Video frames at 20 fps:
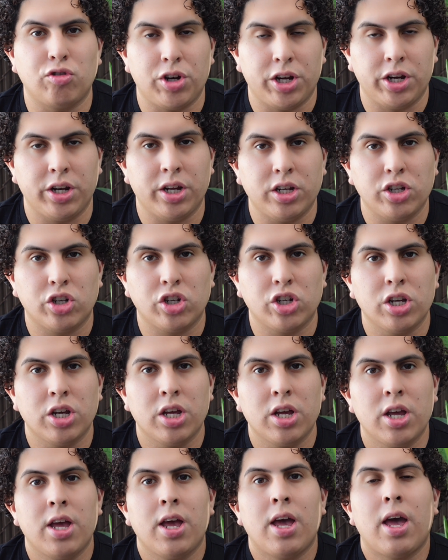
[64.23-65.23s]

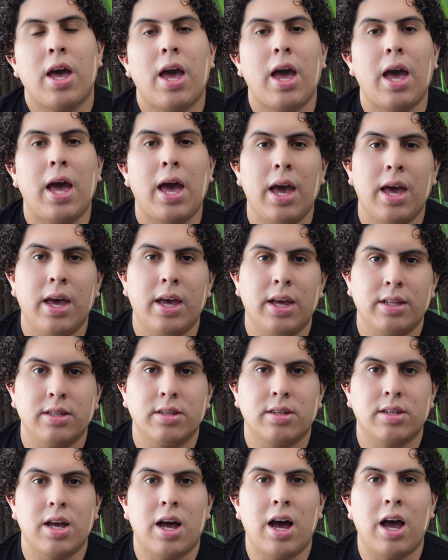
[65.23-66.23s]
drainage.
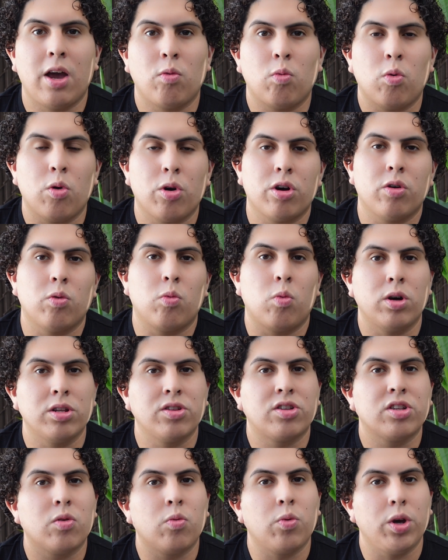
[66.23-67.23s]
And I water
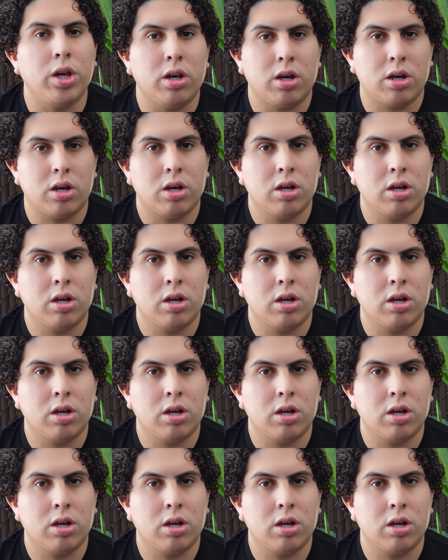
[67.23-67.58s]
once a week.